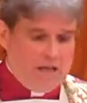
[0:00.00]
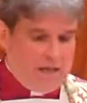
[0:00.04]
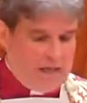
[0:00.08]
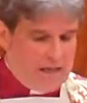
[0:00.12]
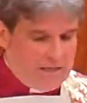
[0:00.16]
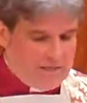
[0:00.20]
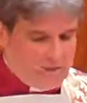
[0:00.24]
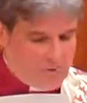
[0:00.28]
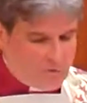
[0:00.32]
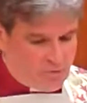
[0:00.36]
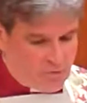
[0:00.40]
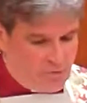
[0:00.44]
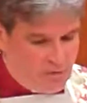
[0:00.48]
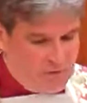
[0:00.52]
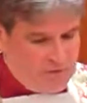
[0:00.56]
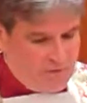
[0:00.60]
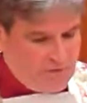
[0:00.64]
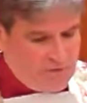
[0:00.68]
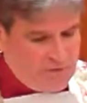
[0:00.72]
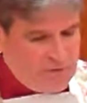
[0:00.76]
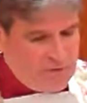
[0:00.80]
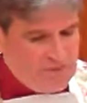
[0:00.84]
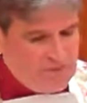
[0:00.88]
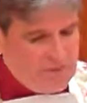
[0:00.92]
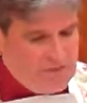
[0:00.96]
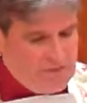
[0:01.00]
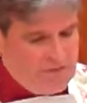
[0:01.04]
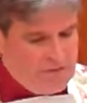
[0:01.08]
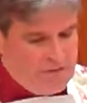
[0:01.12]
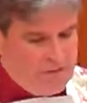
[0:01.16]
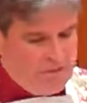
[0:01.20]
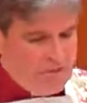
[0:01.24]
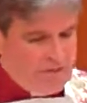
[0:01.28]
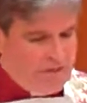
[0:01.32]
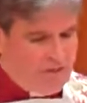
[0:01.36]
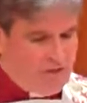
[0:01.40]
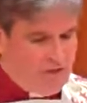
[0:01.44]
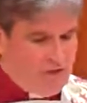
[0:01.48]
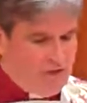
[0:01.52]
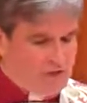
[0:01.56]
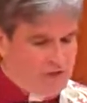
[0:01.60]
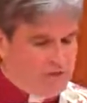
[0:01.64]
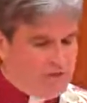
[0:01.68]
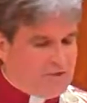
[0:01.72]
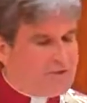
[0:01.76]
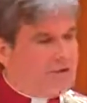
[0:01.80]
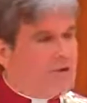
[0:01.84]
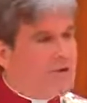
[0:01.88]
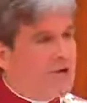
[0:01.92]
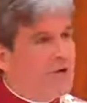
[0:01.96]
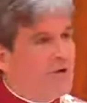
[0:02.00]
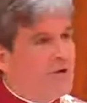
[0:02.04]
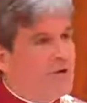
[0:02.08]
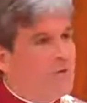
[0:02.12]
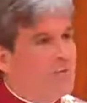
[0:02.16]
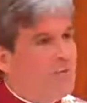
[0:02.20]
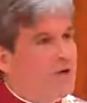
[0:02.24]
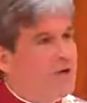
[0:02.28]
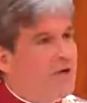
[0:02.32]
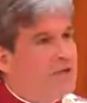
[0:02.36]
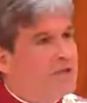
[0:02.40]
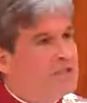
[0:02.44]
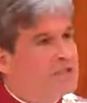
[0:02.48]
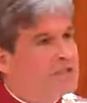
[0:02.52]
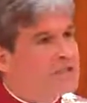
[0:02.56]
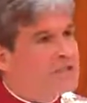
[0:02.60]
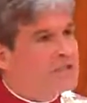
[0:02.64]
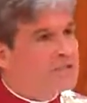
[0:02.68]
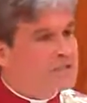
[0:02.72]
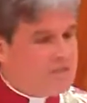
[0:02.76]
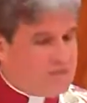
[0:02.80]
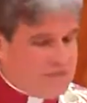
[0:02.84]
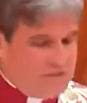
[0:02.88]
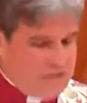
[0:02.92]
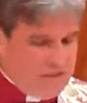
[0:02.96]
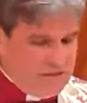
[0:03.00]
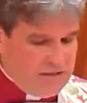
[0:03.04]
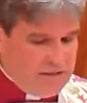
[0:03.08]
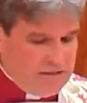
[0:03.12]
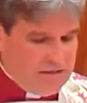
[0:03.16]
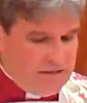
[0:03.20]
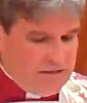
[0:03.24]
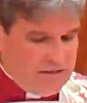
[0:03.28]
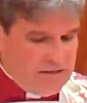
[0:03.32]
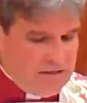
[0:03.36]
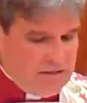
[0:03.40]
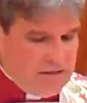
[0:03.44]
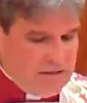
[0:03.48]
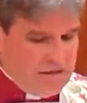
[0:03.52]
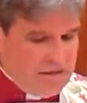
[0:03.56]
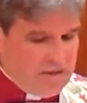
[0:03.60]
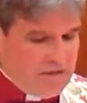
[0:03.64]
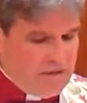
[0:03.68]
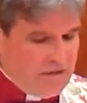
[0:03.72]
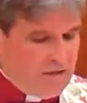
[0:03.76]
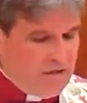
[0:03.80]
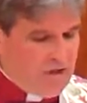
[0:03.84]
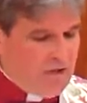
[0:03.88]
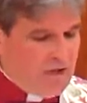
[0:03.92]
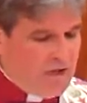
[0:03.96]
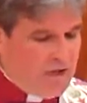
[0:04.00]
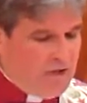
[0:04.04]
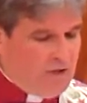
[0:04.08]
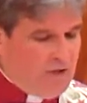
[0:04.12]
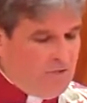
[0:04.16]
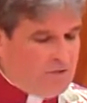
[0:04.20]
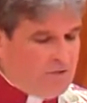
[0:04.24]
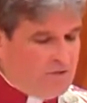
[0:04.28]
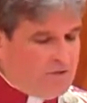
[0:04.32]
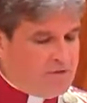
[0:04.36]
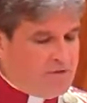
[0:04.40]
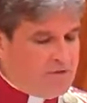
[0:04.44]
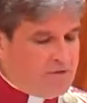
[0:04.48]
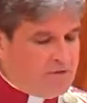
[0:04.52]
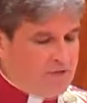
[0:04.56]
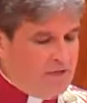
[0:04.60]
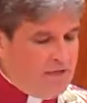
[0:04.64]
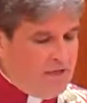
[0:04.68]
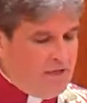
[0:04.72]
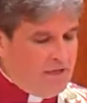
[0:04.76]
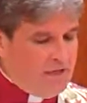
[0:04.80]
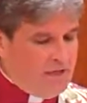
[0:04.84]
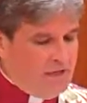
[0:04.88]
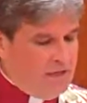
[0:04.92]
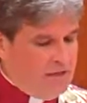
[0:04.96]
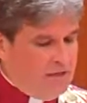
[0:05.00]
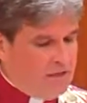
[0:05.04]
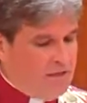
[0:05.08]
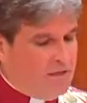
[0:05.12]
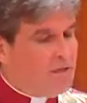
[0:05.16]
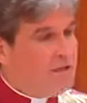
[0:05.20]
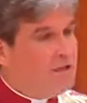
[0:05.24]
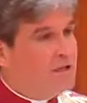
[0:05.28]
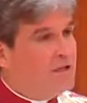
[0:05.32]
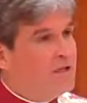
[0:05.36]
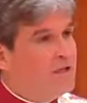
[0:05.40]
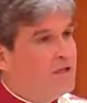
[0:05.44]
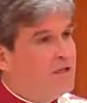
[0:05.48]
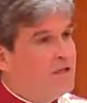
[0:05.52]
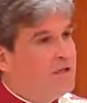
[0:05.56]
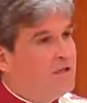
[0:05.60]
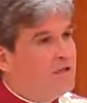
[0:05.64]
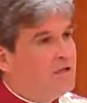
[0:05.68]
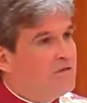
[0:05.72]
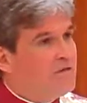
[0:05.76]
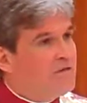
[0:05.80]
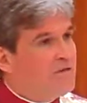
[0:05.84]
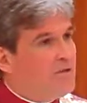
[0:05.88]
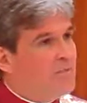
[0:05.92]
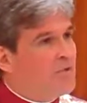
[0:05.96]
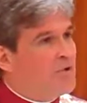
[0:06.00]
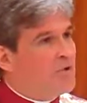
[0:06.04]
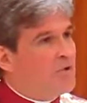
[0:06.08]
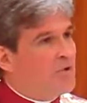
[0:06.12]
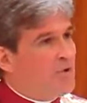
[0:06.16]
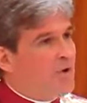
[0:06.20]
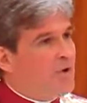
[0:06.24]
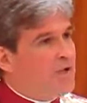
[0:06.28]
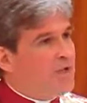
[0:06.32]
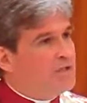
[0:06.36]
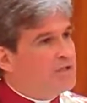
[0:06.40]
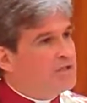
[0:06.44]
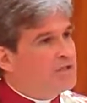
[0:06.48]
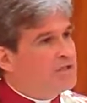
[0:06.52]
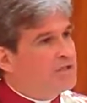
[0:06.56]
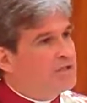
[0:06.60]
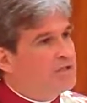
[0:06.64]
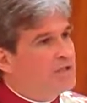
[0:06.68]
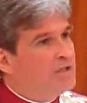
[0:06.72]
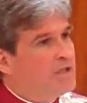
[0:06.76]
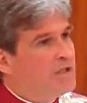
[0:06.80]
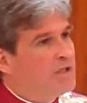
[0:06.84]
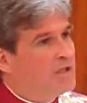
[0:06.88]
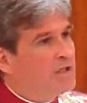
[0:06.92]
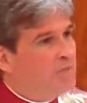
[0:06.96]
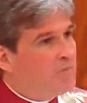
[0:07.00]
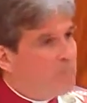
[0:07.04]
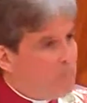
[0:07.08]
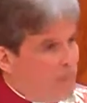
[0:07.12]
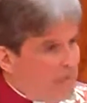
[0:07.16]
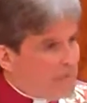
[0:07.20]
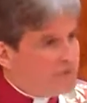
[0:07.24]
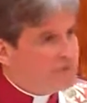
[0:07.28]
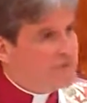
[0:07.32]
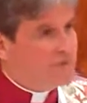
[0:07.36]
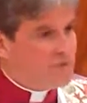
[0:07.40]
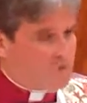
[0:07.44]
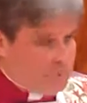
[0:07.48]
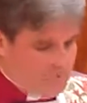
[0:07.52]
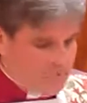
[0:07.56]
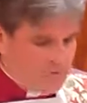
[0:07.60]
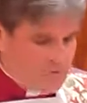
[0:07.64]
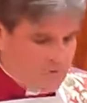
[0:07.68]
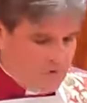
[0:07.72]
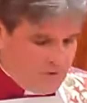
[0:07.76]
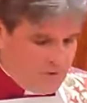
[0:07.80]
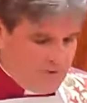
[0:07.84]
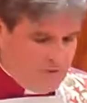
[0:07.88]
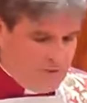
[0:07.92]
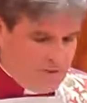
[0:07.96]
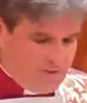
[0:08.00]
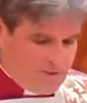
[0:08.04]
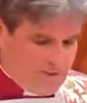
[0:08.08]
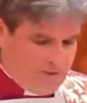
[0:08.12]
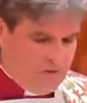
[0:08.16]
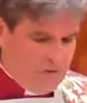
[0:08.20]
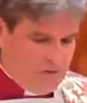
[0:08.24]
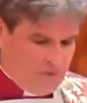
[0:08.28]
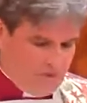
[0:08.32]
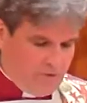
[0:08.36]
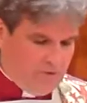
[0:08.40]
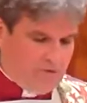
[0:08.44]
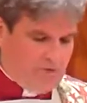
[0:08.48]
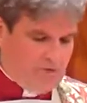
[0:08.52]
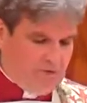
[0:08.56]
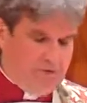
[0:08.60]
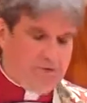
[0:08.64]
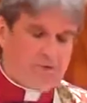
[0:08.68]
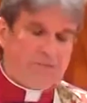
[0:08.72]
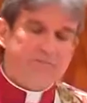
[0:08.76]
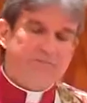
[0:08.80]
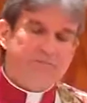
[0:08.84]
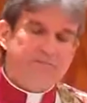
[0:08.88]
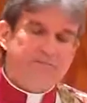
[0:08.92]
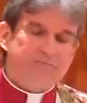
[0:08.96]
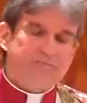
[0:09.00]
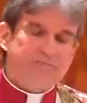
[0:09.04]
AD, and draping our entire Mass are elements taken from the great Passover liturgy.